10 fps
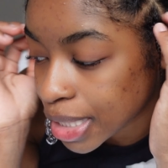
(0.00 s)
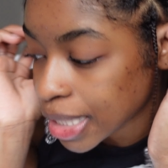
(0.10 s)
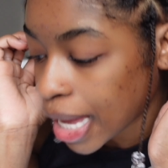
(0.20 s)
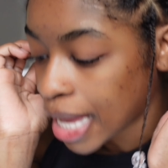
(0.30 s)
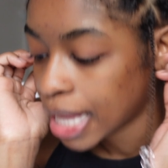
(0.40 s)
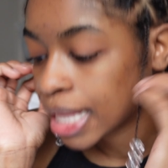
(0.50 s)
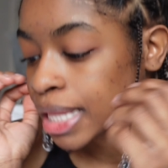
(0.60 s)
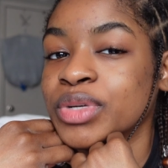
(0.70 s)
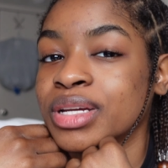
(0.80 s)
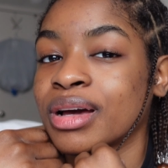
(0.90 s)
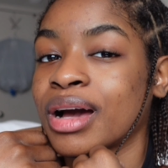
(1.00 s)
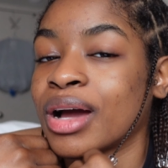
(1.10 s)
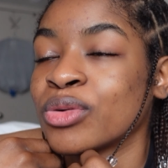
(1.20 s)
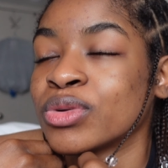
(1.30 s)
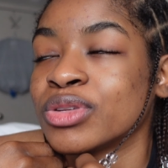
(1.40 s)
yeah but yeah
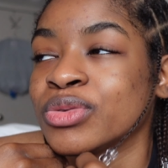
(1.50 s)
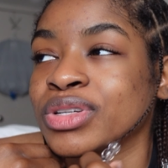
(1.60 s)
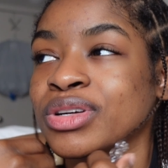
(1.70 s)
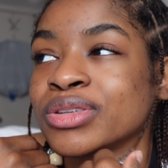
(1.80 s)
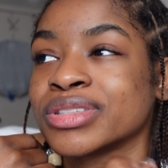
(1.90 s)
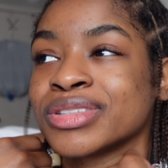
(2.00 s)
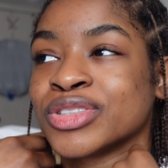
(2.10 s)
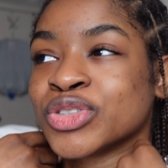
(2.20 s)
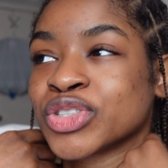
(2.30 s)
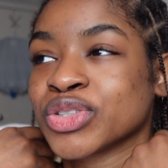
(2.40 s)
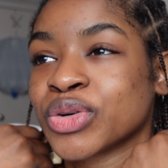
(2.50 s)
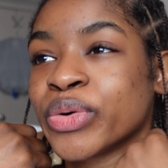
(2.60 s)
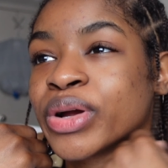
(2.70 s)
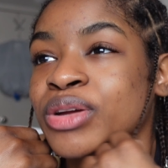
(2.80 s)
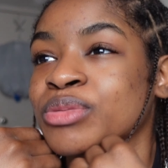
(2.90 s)
i really want to go to the georgia
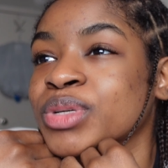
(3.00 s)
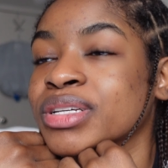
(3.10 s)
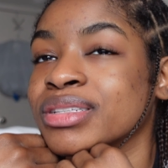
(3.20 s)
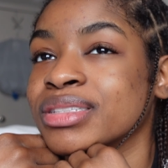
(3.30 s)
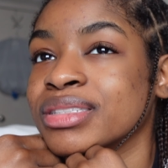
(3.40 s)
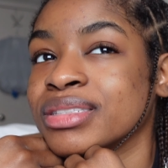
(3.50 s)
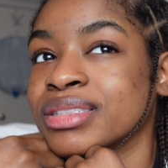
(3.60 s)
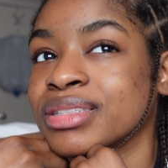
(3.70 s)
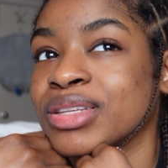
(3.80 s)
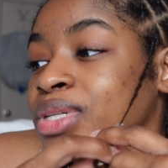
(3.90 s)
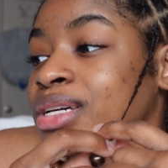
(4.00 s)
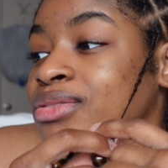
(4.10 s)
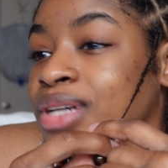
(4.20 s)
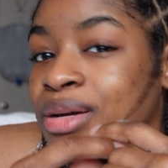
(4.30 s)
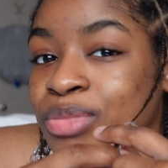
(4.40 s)
aquarium because we have
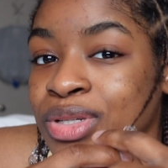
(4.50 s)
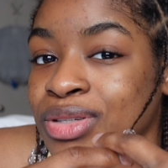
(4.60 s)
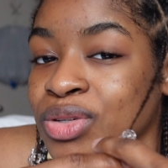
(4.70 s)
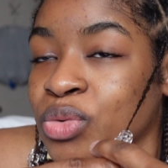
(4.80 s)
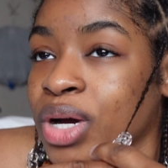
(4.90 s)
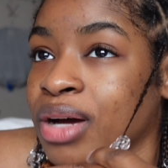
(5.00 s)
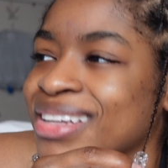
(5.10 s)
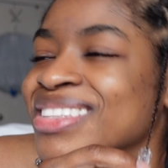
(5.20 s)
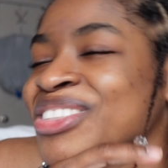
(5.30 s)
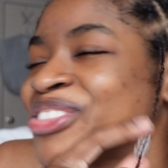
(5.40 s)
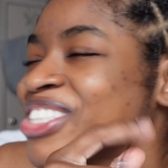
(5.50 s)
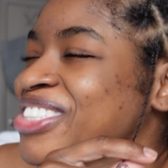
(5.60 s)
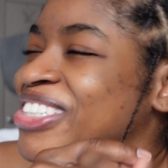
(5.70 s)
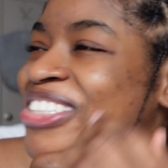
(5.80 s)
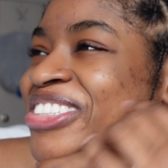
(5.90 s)
not been in a while i think we
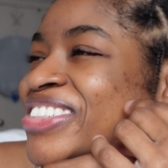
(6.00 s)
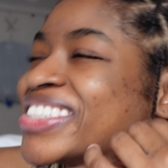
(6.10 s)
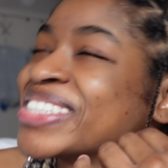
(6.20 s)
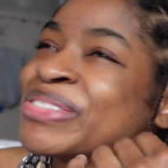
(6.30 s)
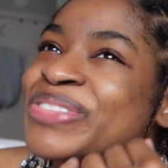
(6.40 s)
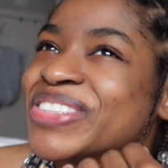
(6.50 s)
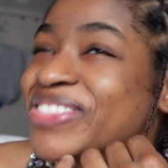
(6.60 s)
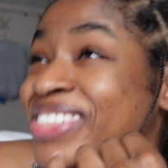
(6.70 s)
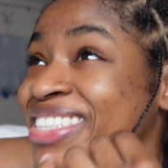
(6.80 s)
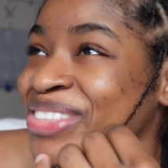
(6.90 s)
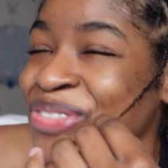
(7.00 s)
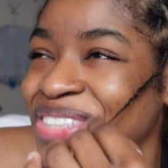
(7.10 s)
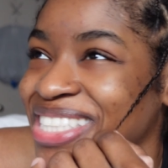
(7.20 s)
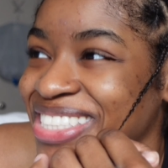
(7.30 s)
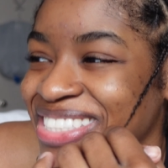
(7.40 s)
should go it would be fun it would be
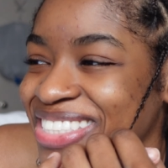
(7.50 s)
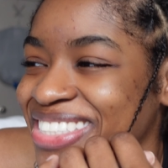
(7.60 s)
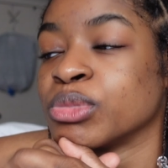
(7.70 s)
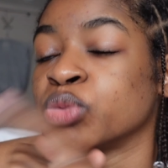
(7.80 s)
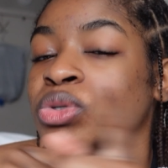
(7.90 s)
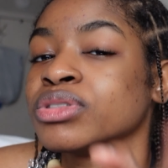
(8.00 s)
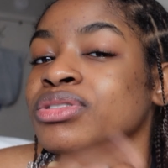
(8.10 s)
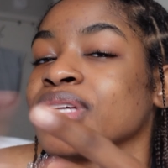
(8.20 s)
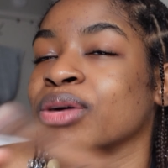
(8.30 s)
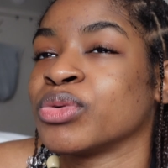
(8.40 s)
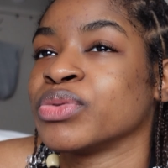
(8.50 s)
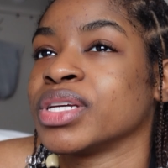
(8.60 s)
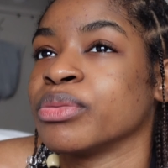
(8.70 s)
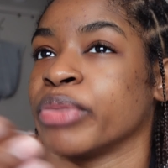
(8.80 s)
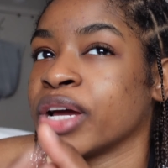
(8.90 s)
cute but we'll do that when we
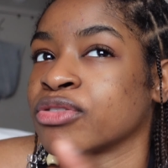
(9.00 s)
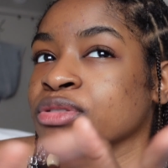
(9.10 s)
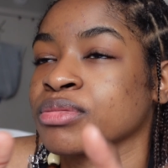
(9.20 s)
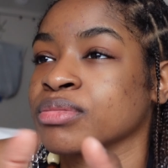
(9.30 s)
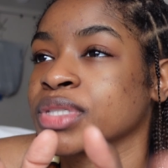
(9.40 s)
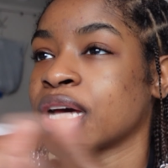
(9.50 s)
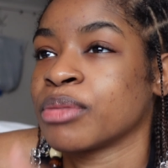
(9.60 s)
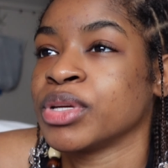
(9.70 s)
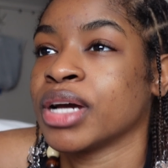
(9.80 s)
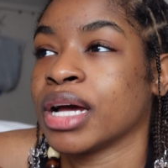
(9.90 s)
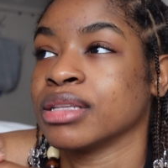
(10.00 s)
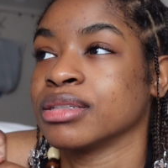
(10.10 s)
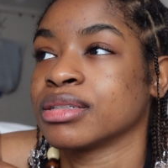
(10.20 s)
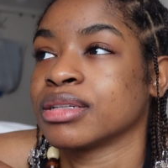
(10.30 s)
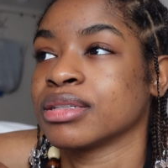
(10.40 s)
get back from tybee
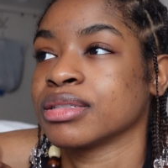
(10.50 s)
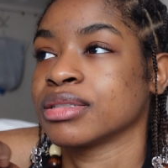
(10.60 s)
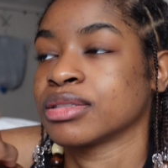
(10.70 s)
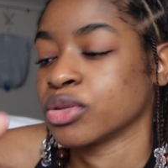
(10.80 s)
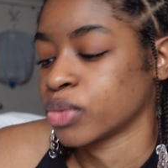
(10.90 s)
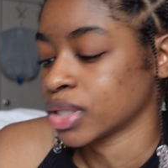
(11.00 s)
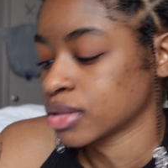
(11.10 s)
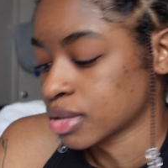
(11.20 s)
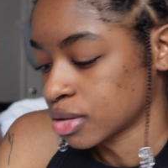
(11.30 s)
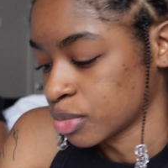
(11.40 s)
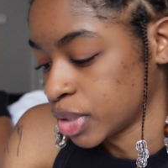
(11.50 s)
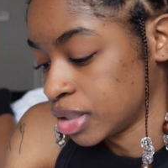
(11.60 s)
island because the weather's gonna be